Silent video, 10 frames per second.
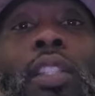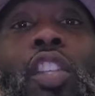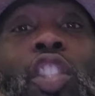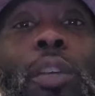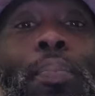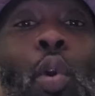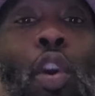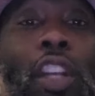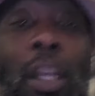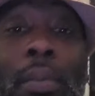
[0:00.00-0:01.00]
to
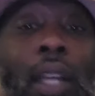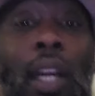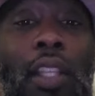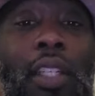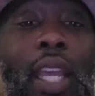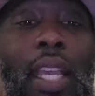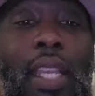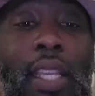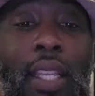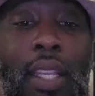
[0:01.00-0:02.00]
support them the other
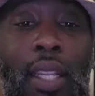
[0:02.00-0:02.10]
day.